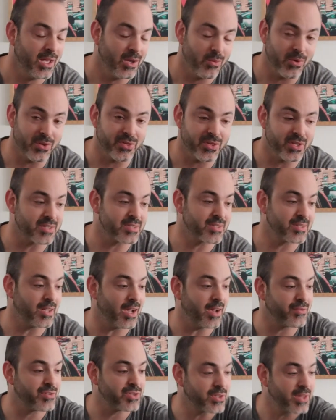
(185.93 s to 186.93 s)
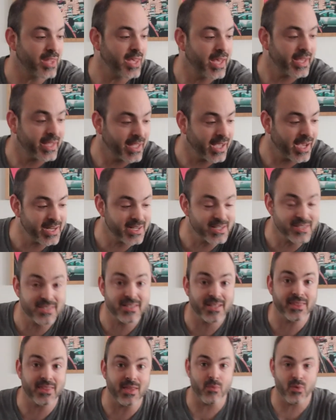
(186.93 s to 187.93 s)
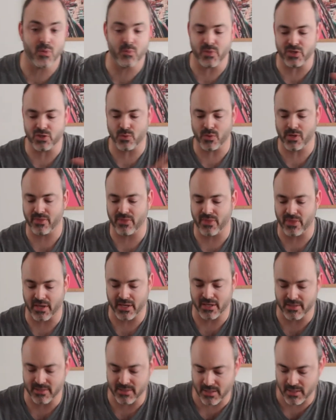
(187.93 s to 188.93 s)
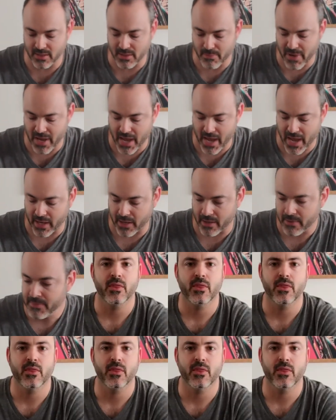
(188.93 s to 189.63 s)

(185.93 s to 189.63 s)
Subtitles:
with this stuff so that I can kind of stick them in between things in the bag.